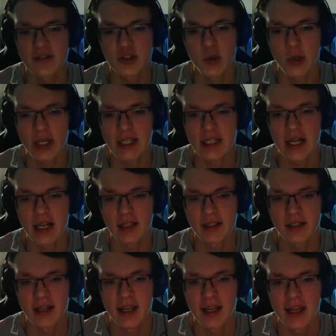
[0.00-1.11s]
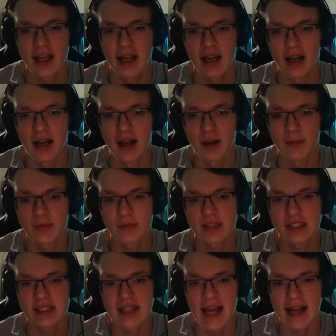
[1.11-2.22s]
twenty dollar um,
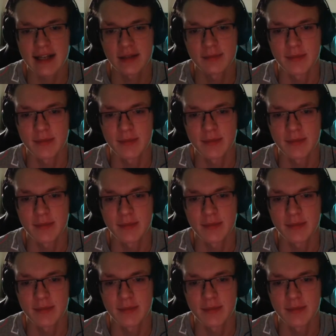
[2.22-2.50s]
stack 'em